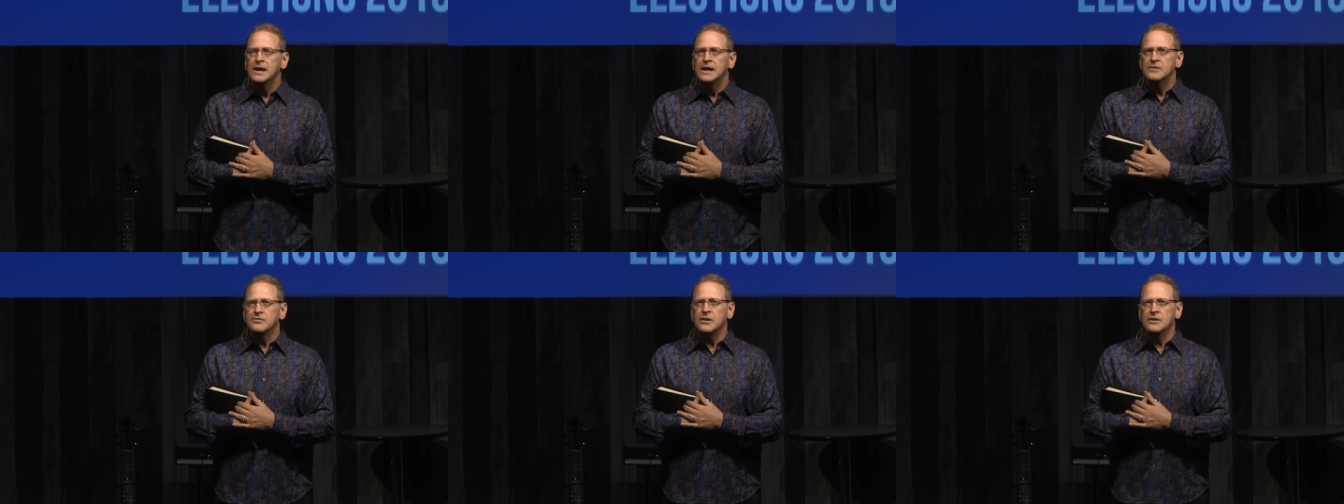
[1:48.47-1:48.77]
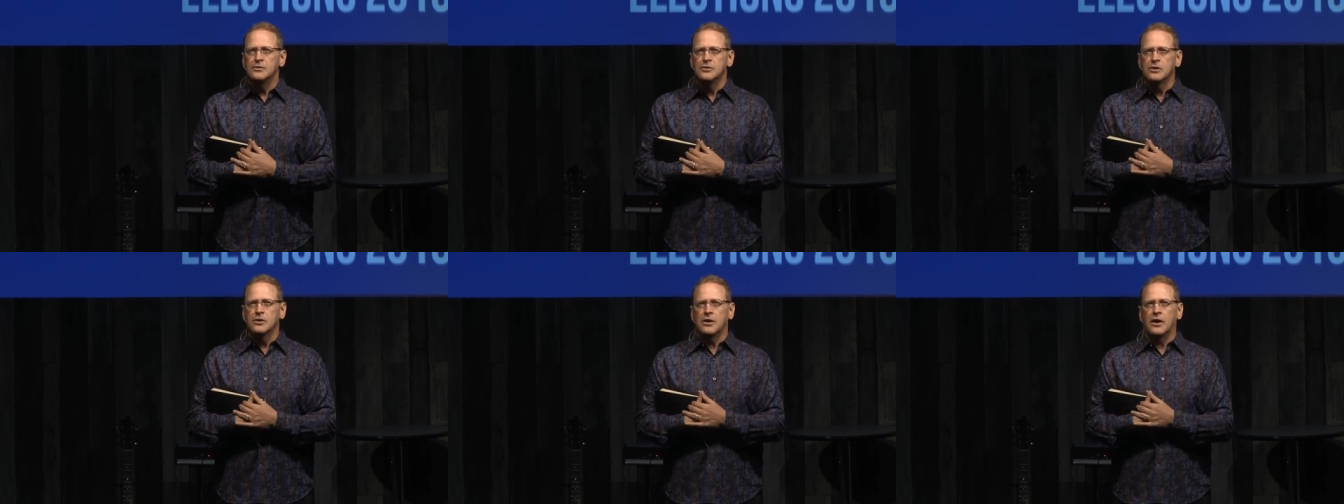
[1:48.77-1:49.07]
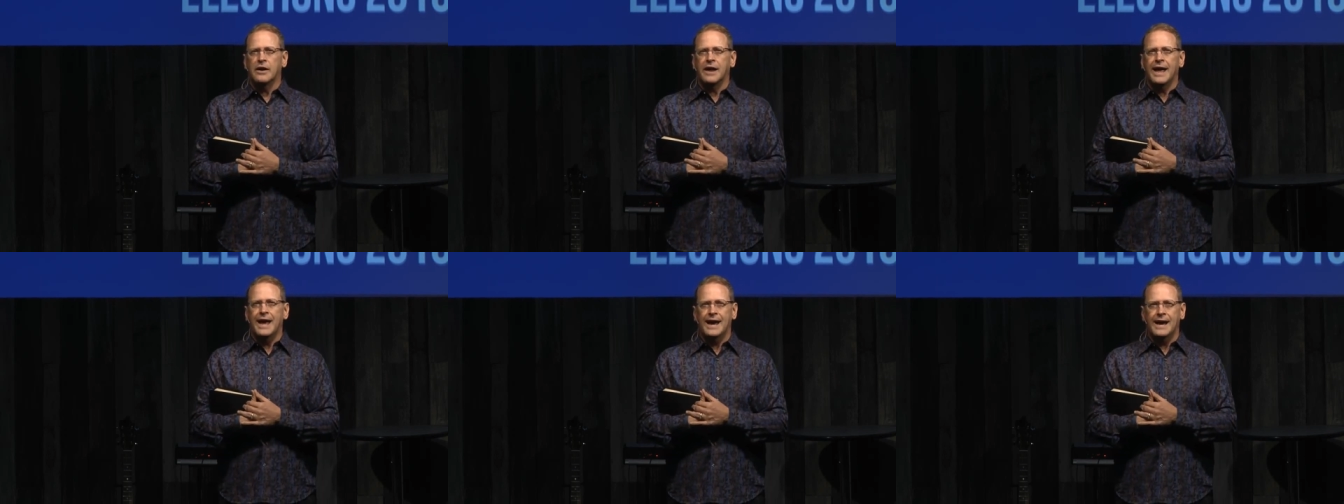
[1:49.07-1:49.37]
as I look at
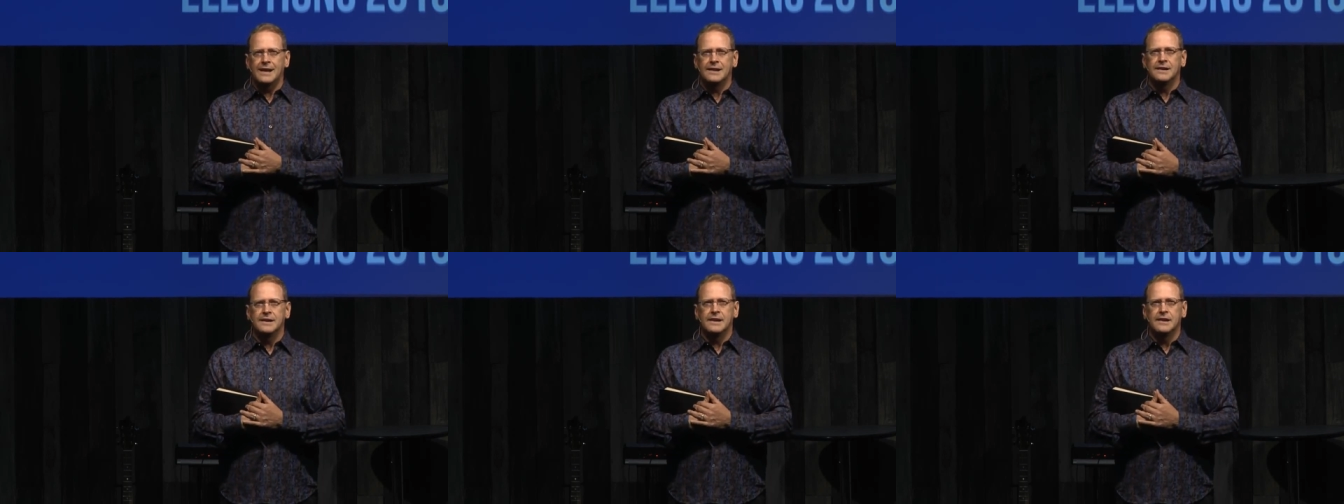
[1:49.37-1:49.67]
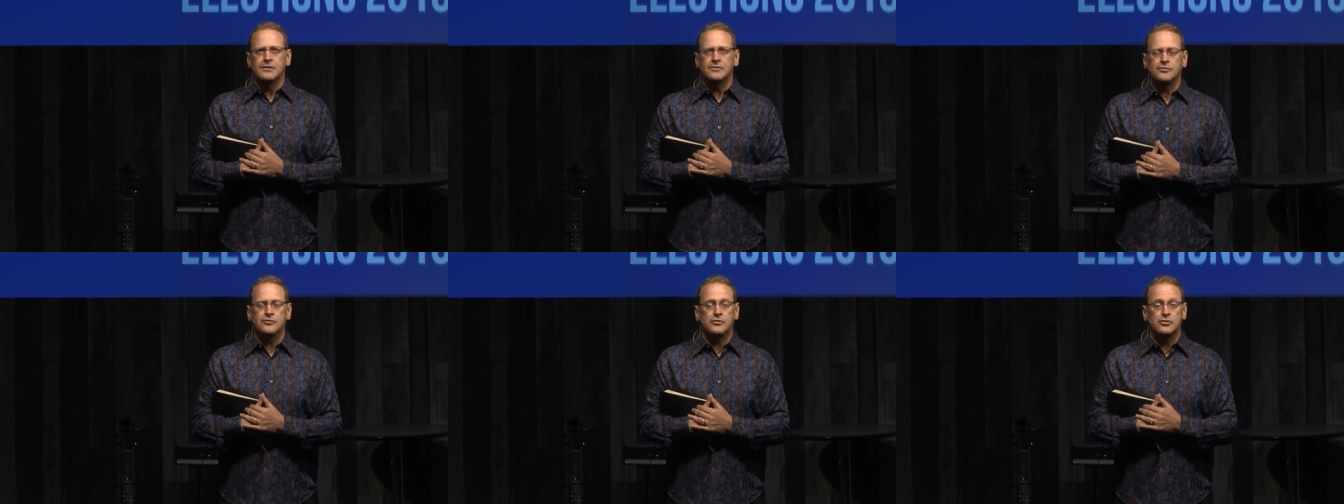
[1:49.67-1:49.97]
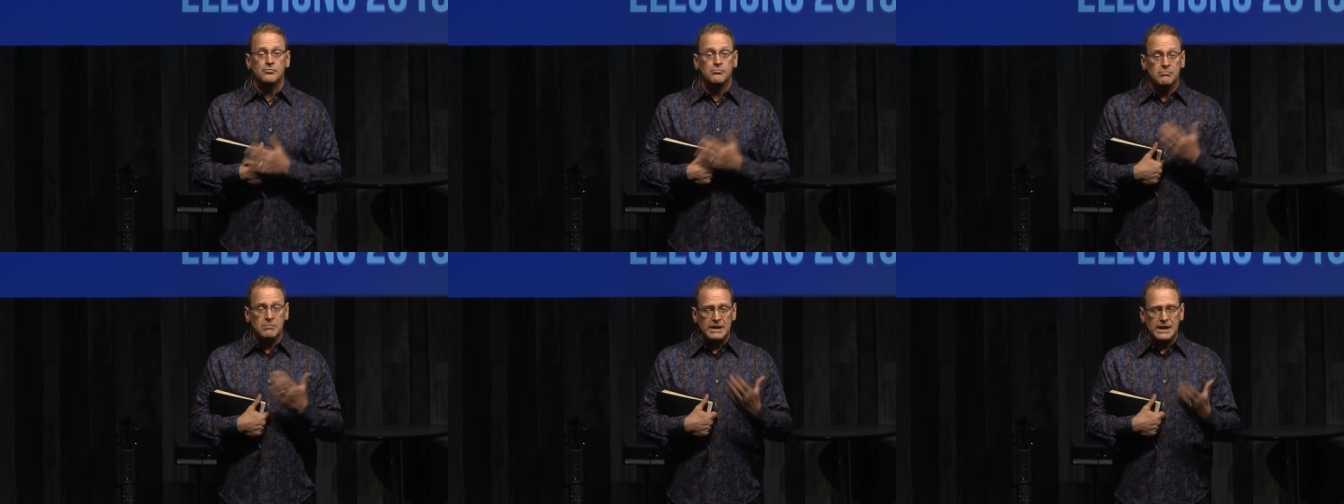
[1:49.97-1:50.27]
our candidates,
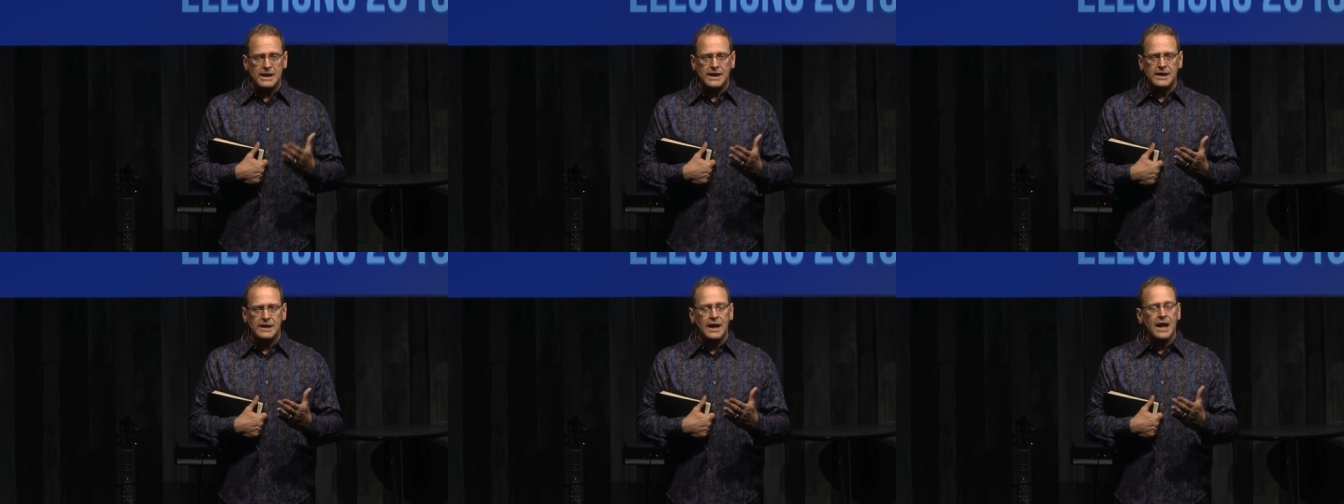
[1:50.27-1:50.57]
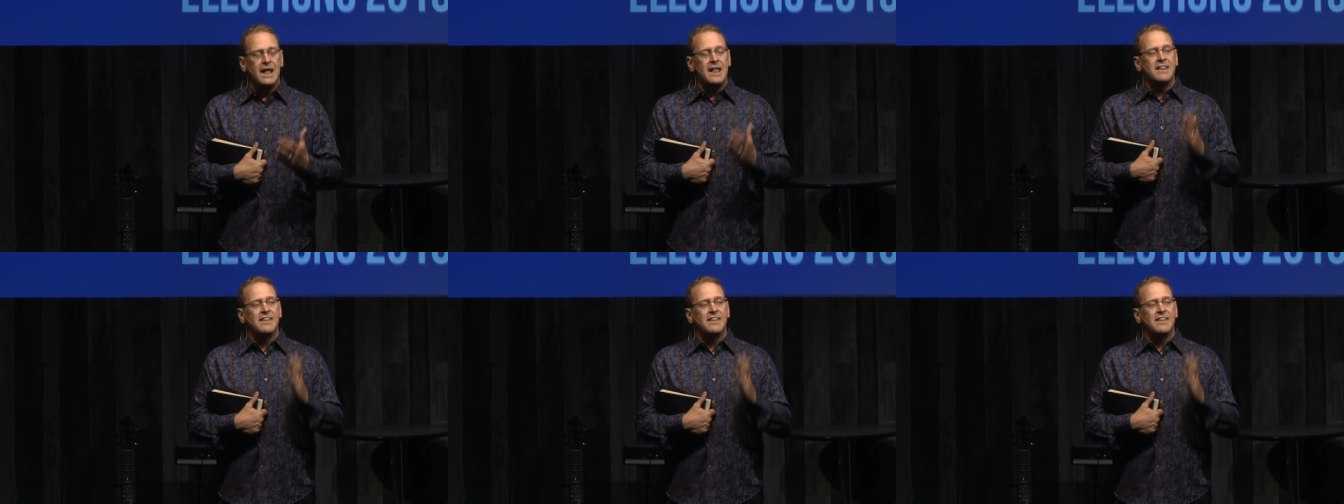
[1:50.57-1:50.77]
to me,